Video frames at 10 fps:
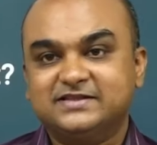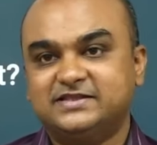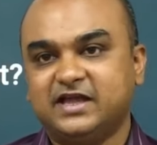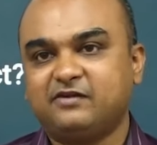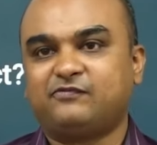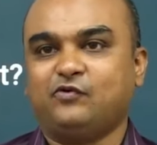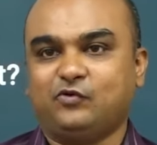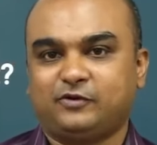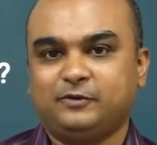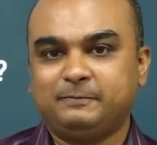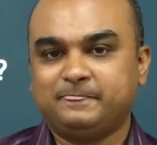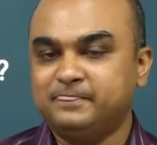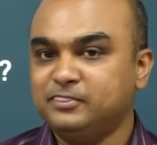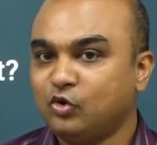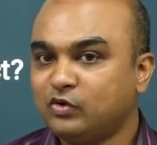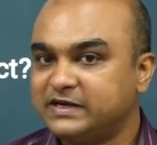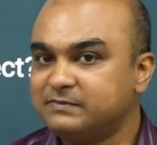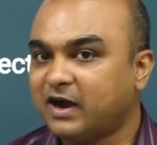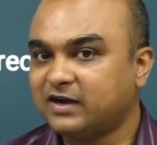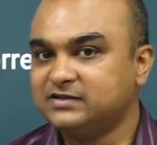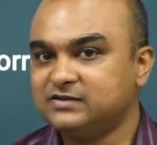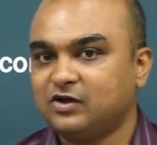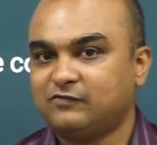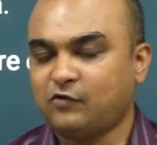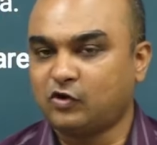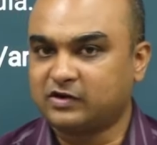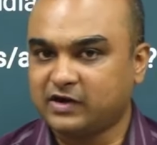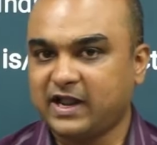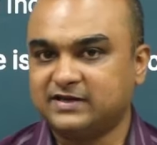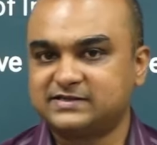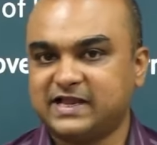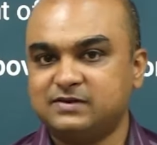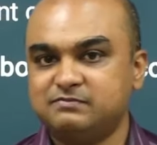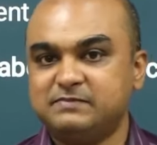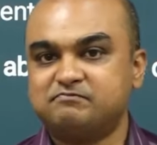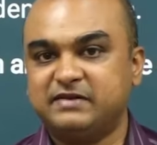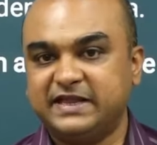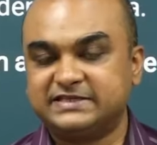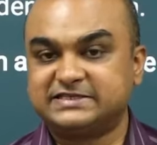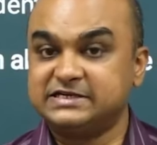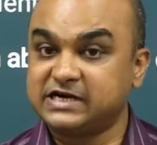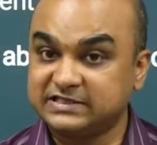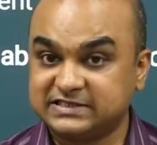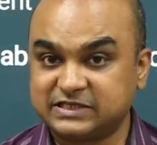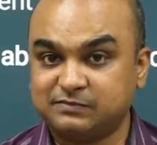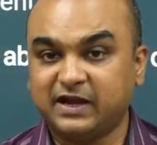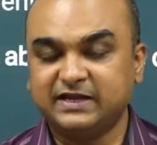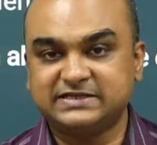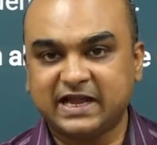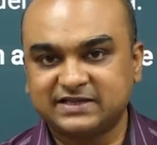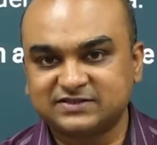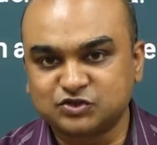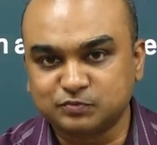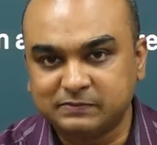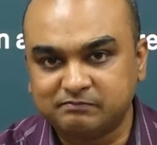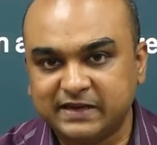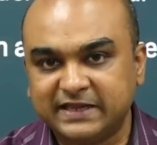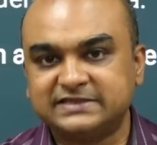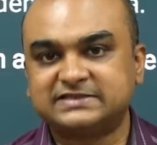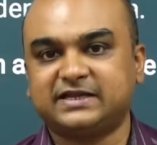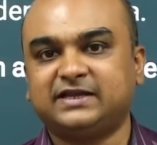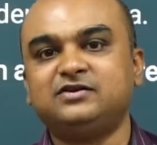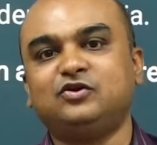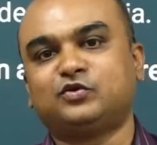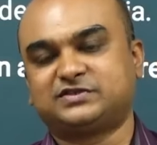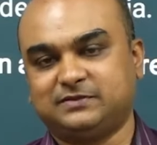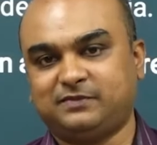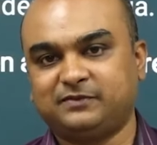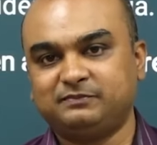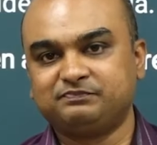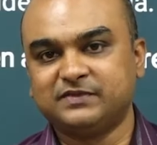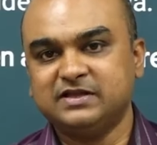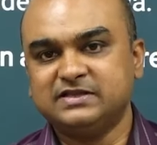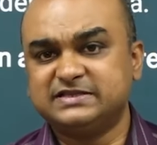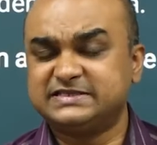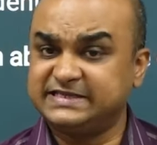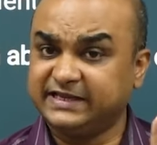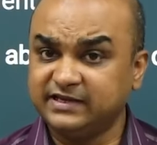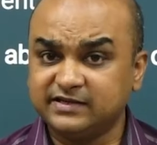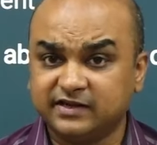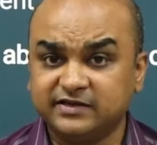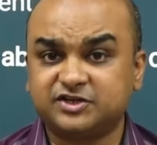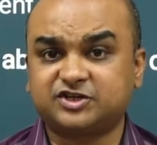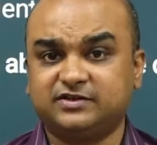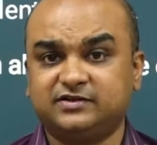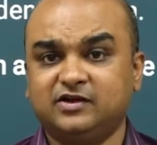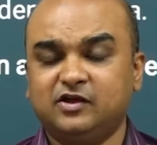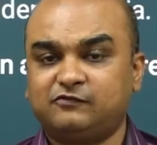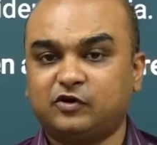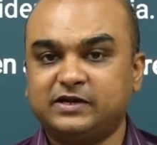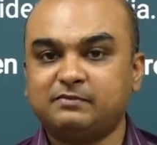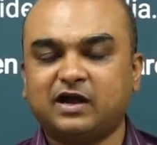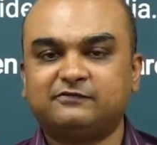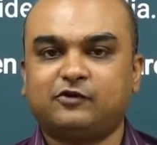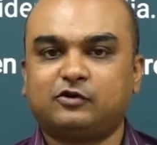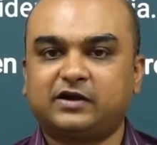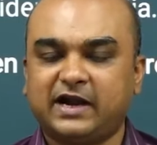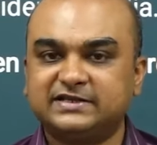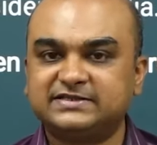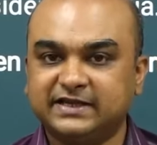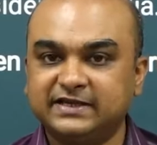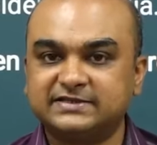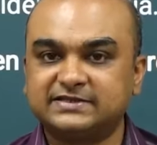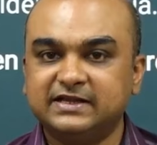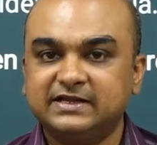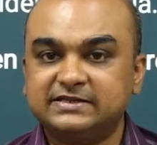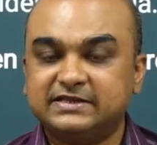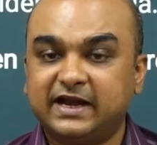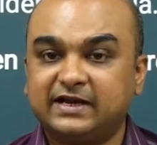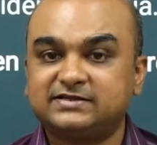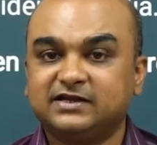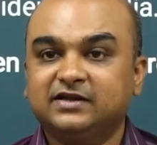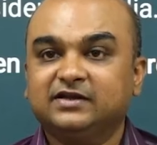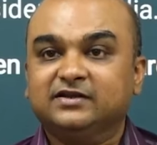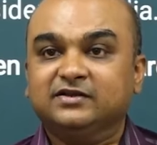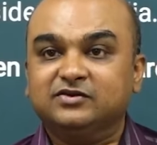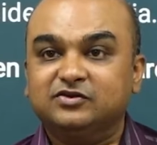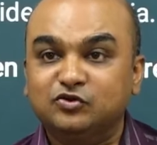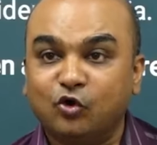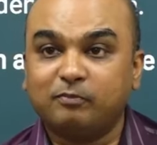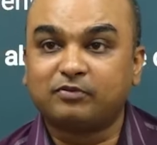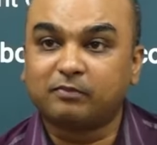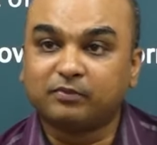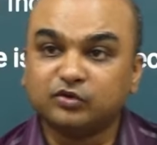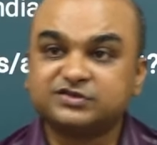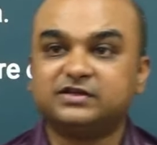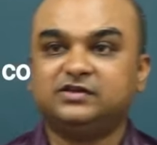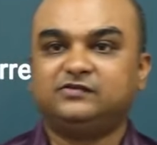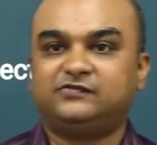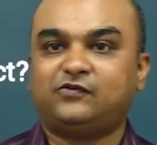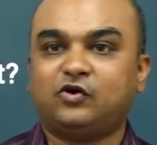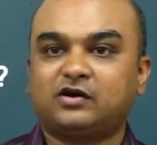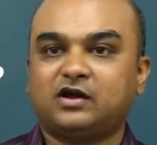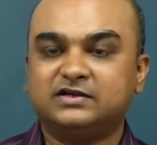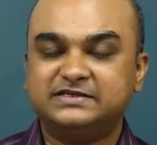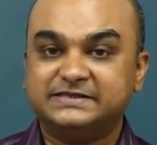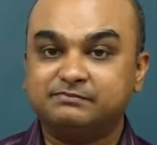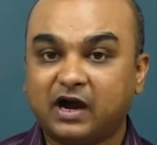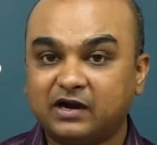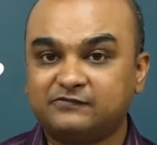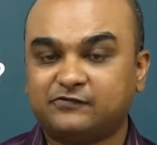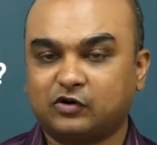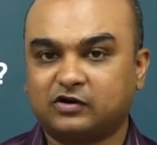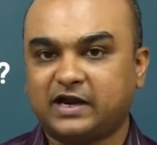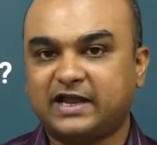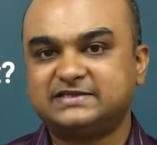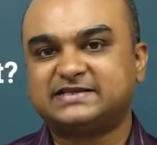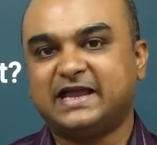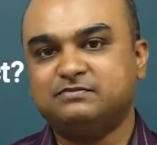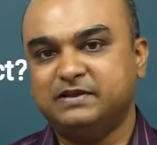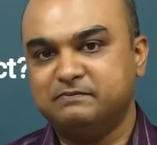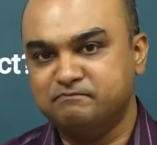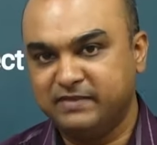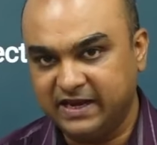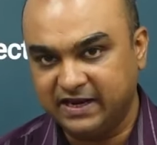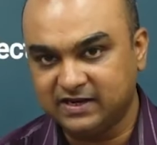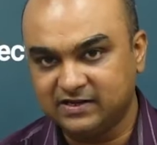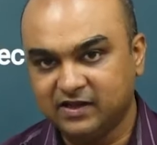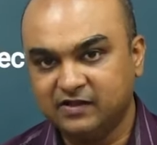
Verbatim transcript: Therefore, no demand for grant can be placed in Rajya Sabha. It has to be placed in Lok Sabha. The second condition for demand for grants is that no proposal for a demand for grant can be made